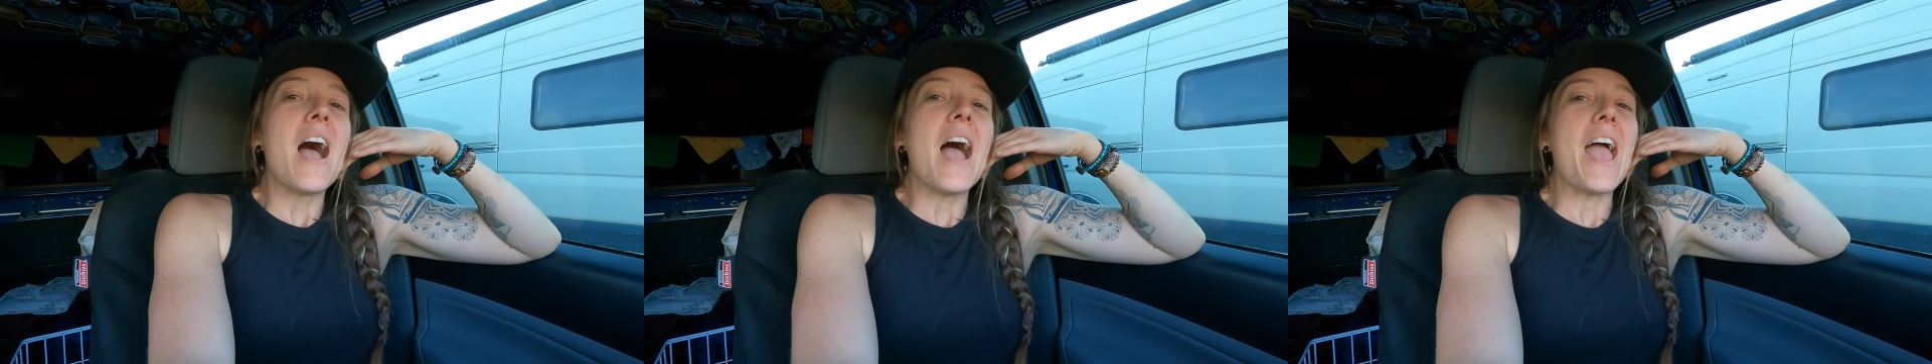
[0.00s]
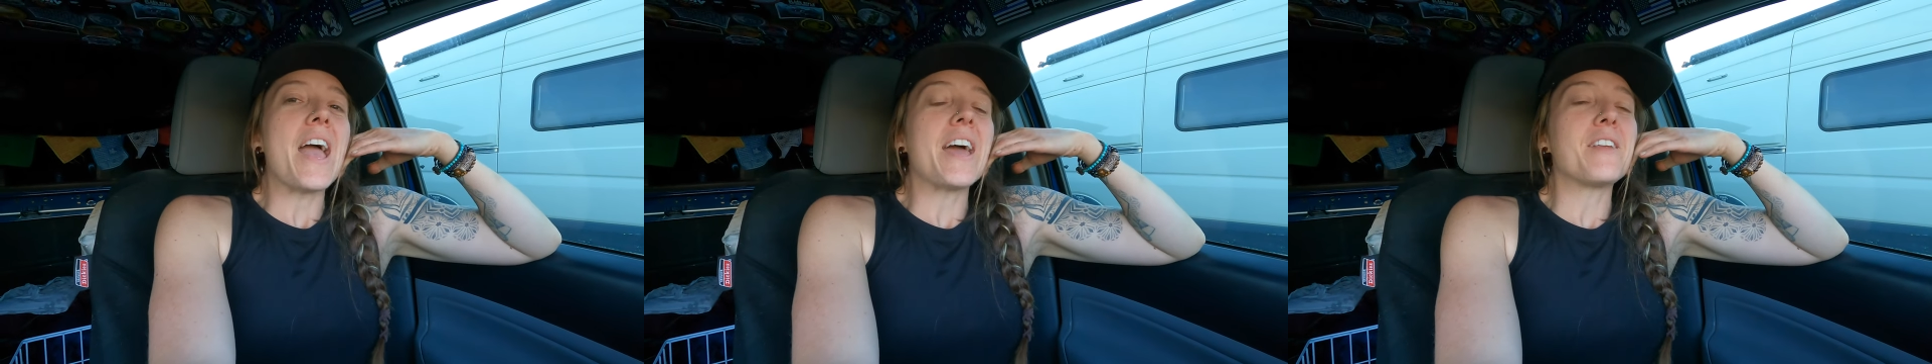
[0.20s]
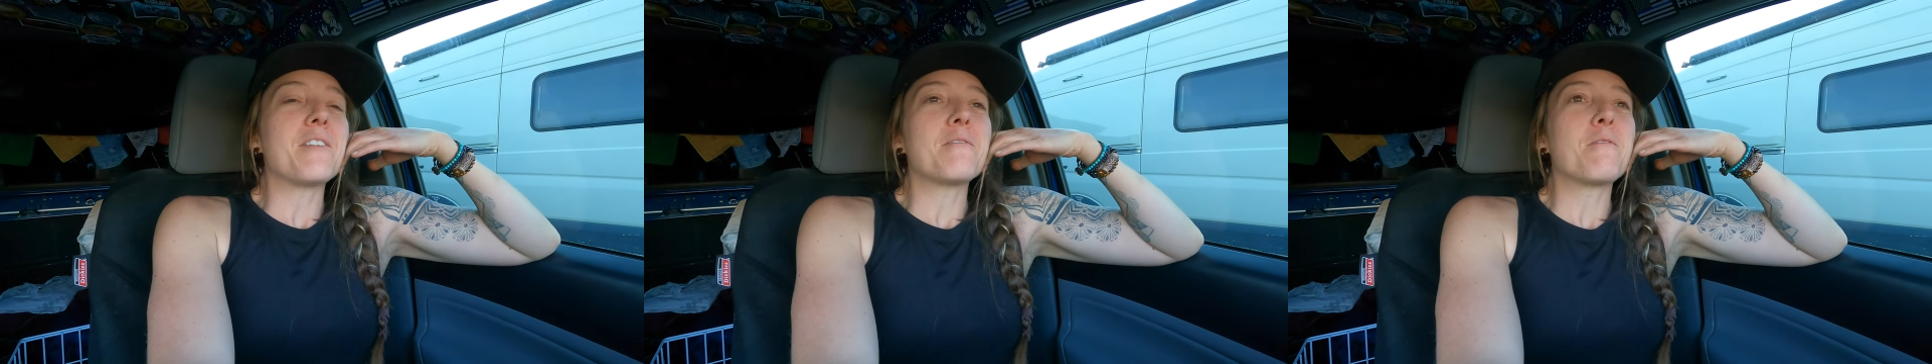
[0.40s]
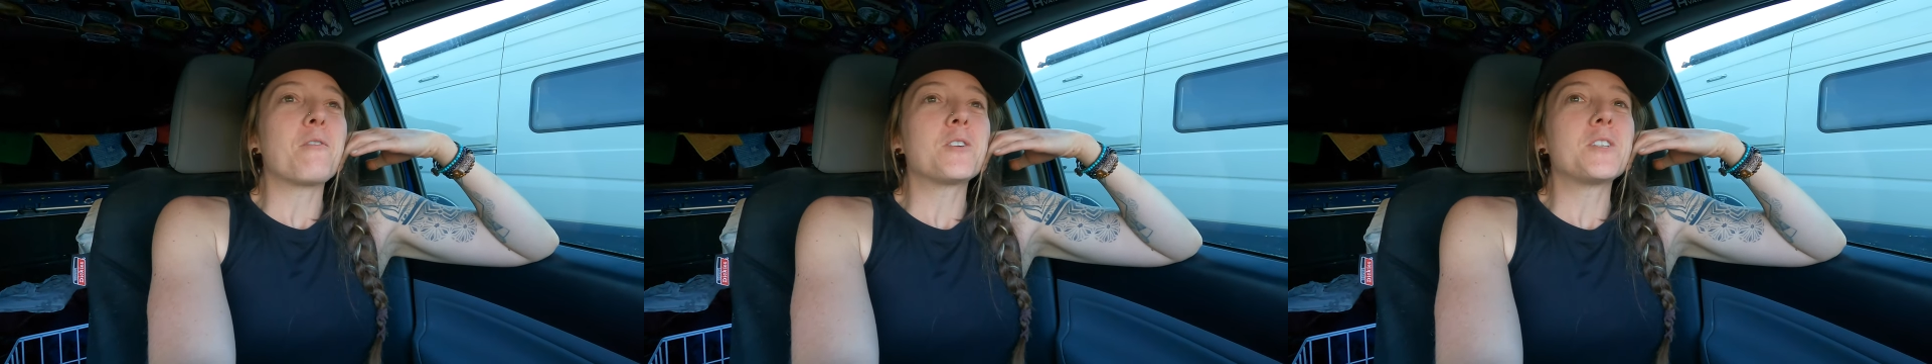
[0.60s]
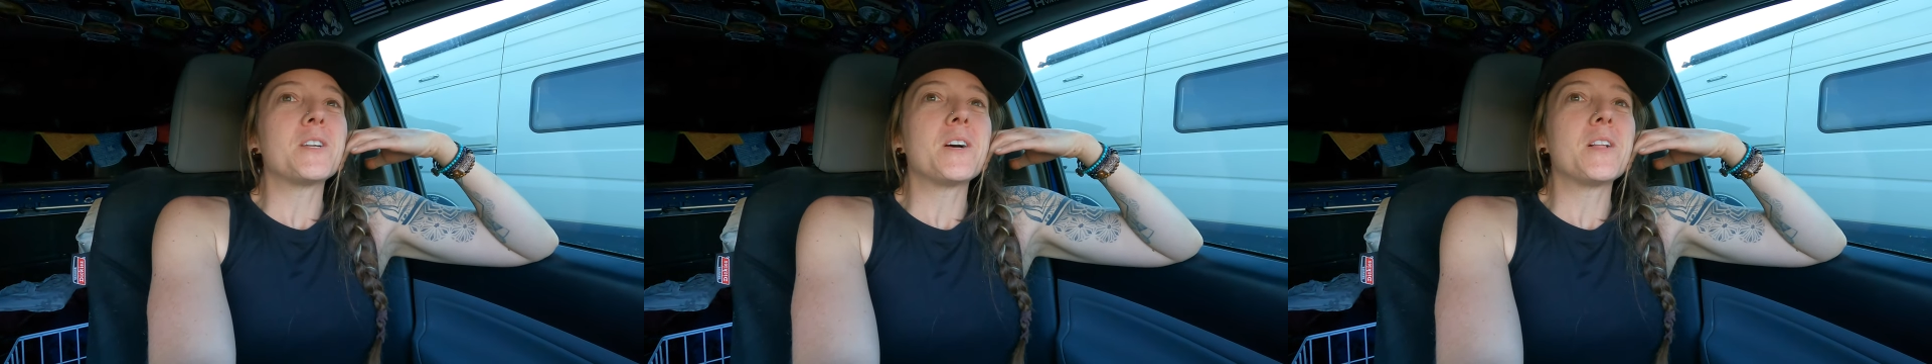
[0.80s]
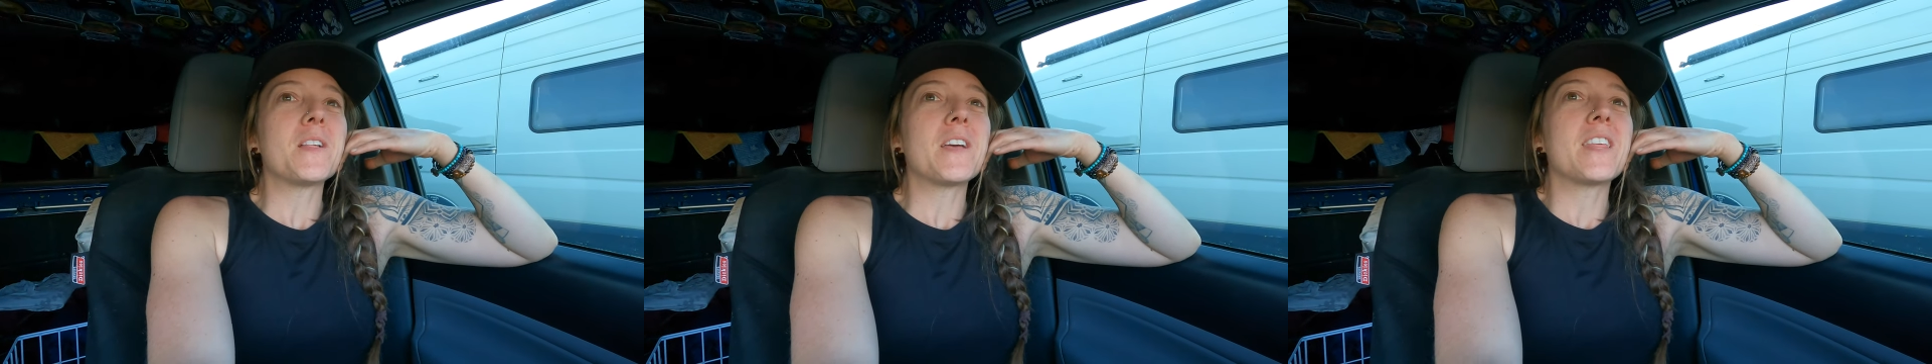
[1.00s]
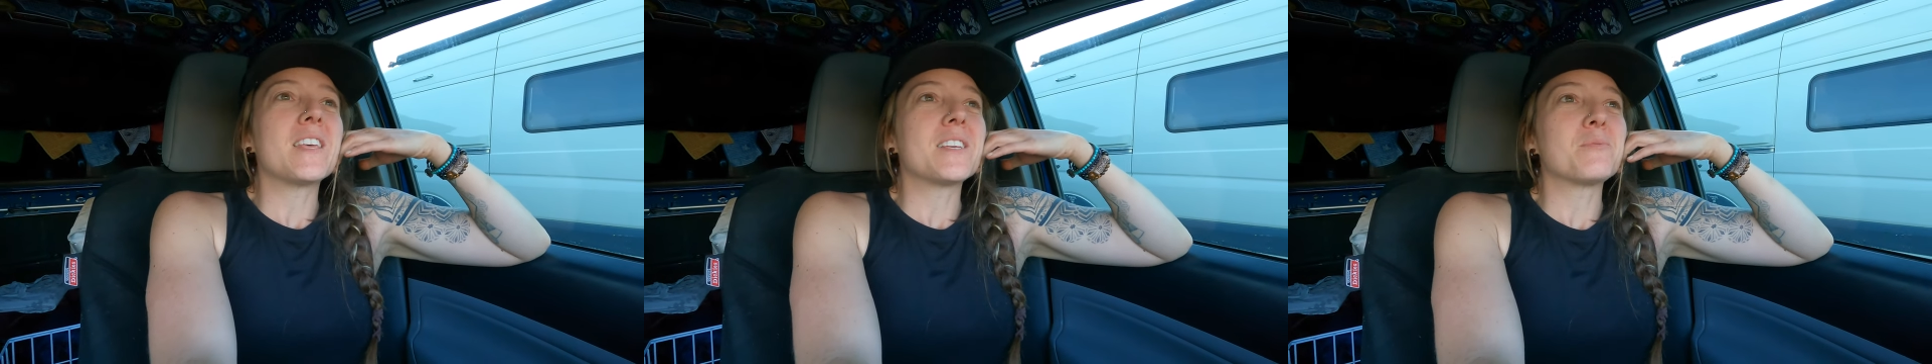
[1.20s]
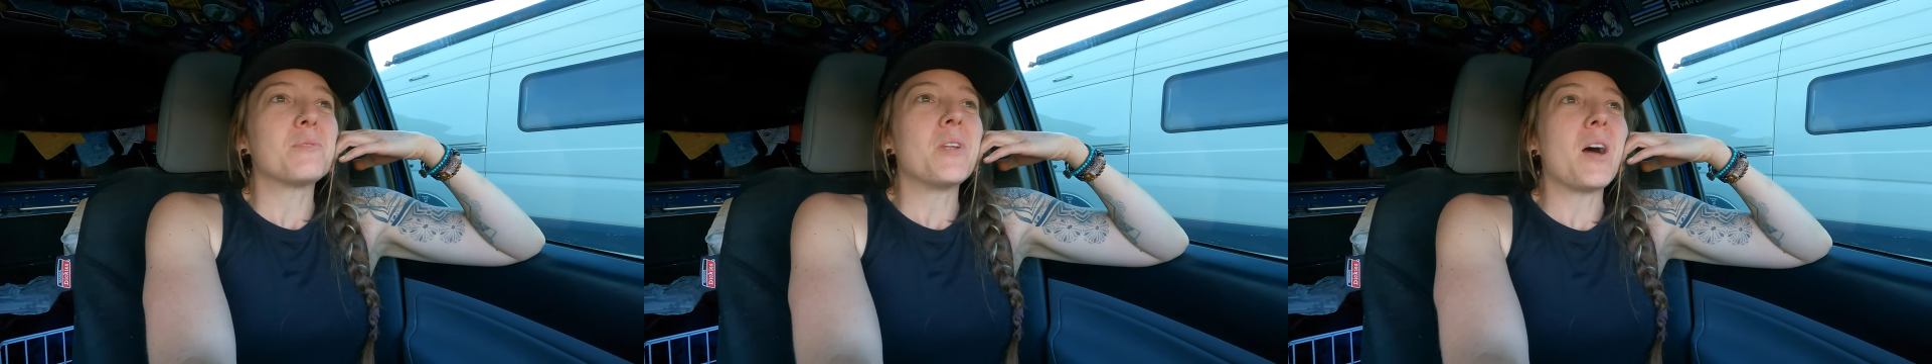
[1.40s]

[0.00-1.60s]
And unfortunately, this will